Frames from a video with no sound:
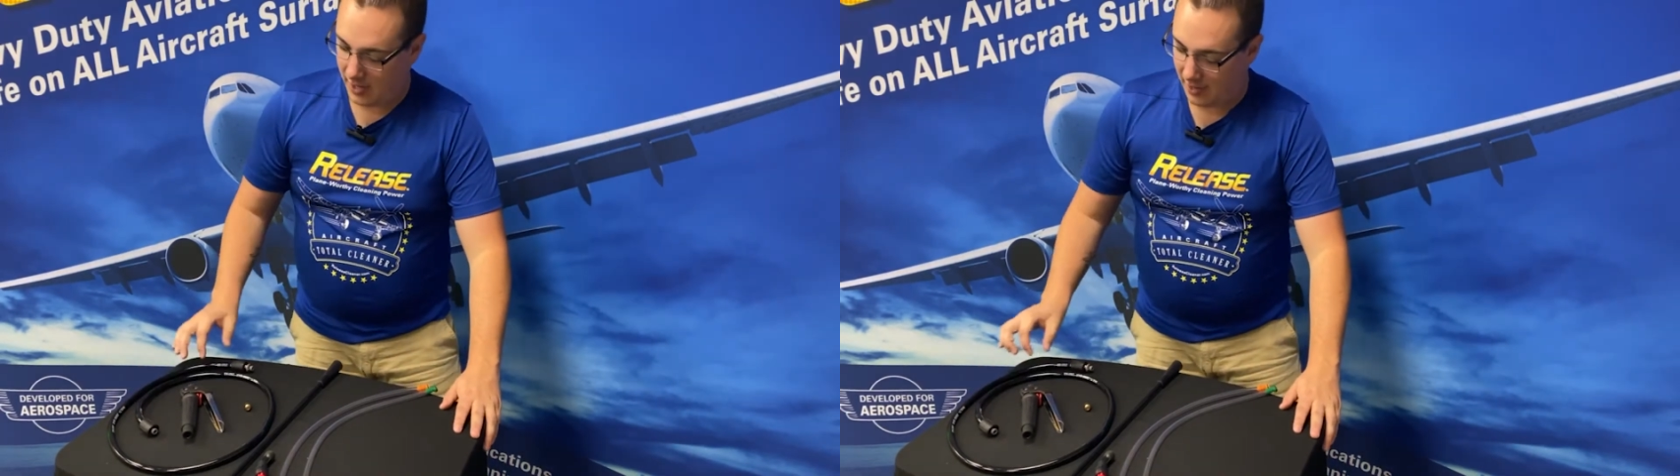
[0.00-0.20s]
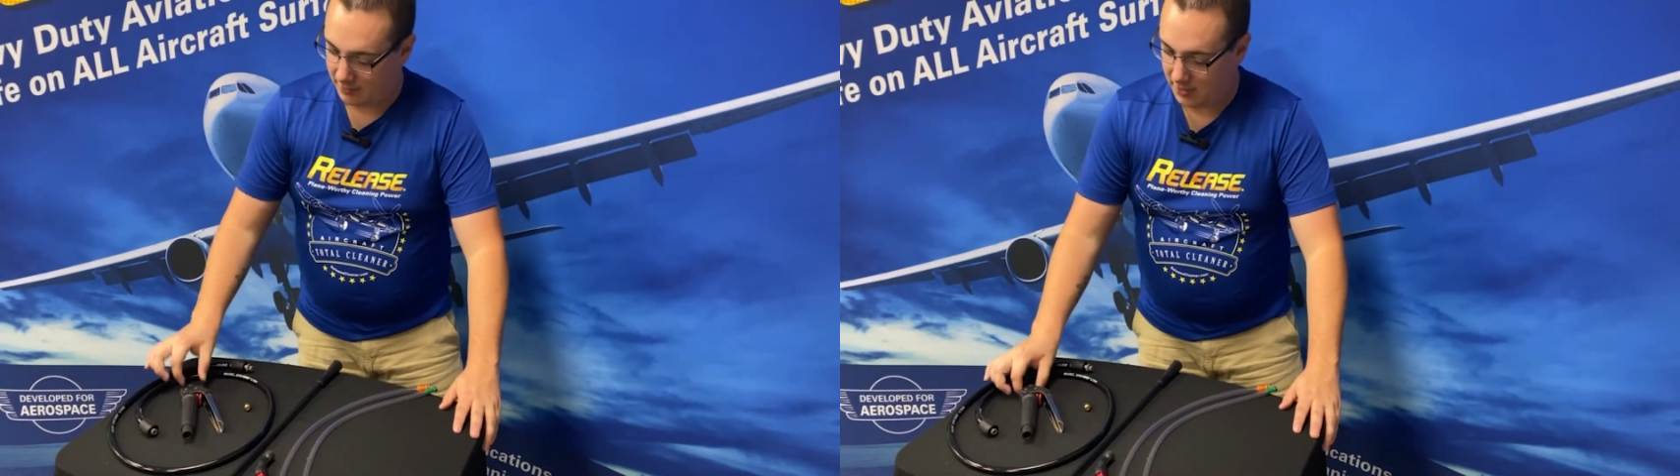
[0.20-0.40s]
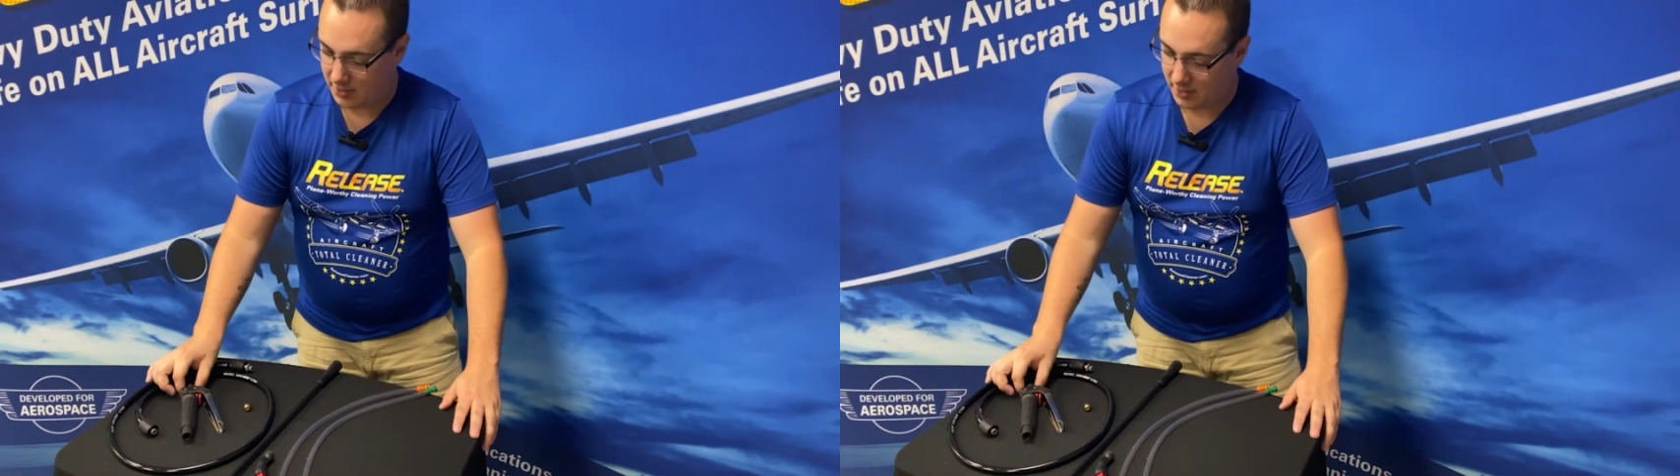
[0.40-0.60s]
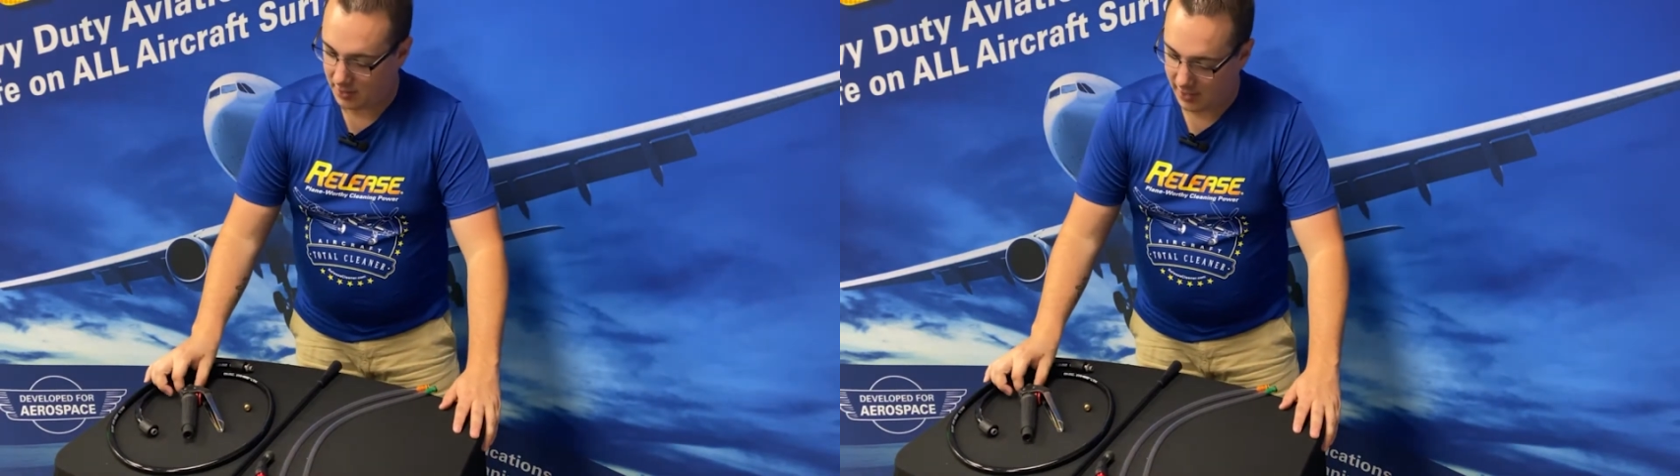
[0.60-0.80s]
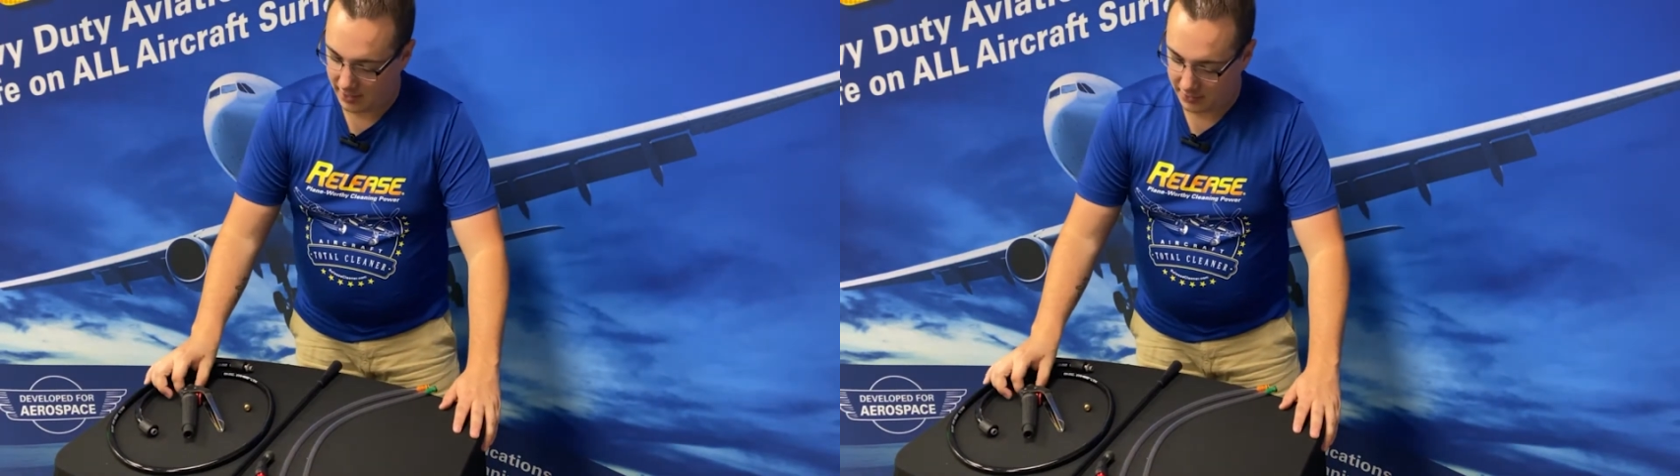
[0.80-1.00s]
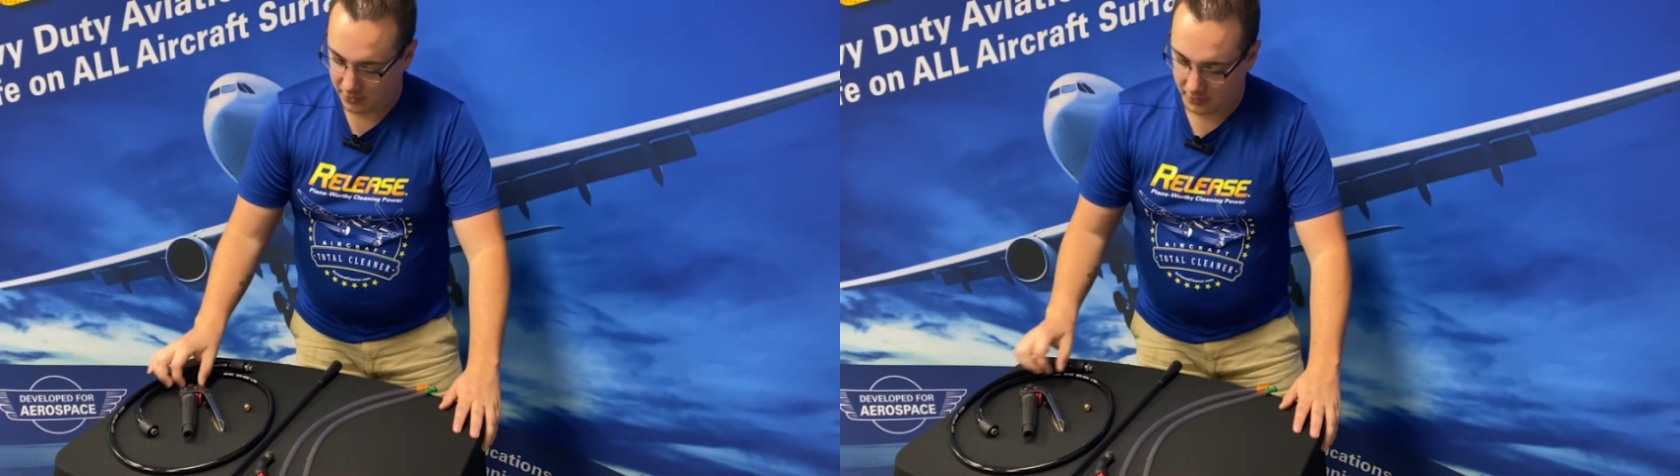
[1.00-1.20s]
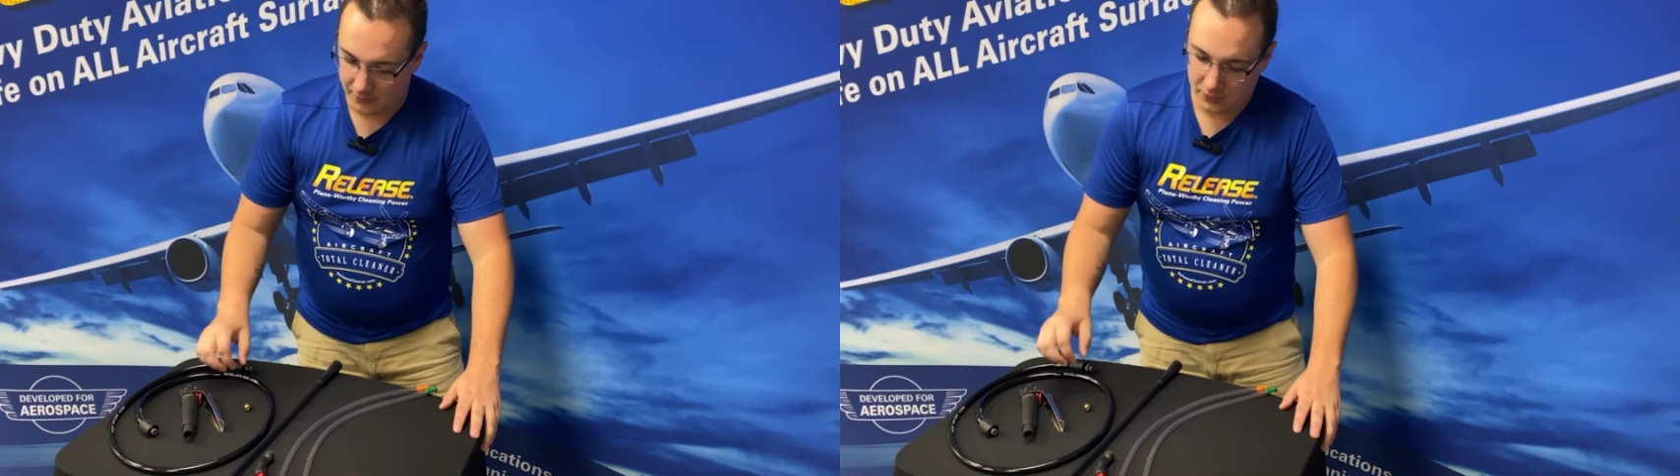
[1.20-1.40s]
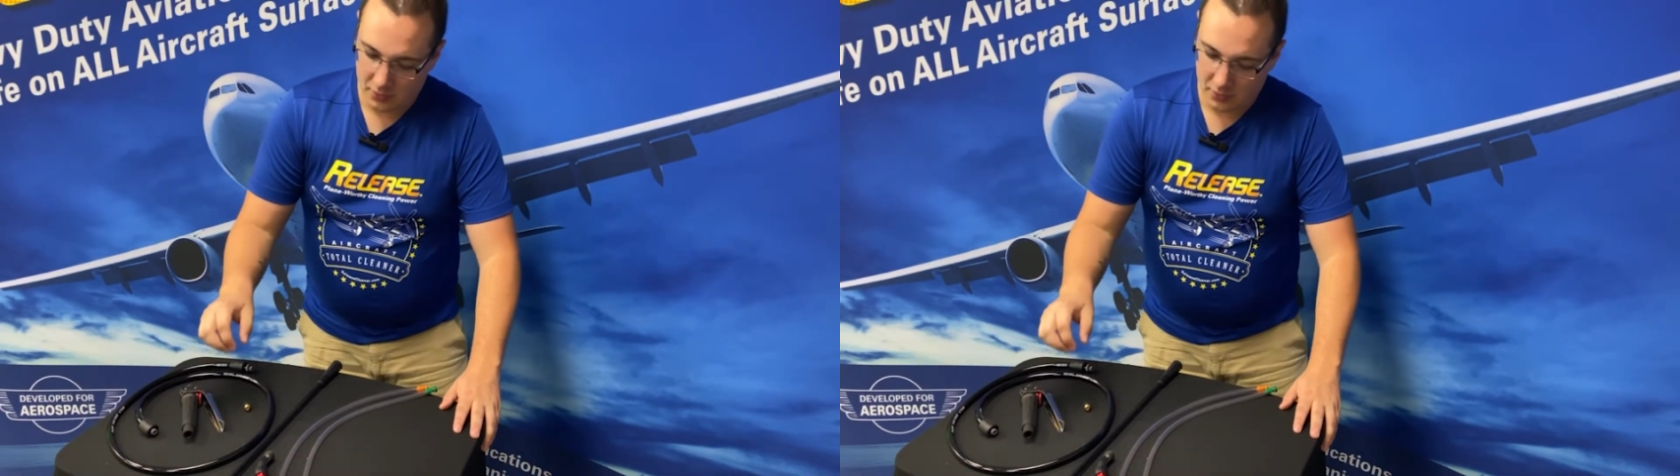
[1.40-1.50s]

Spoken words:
have the handle,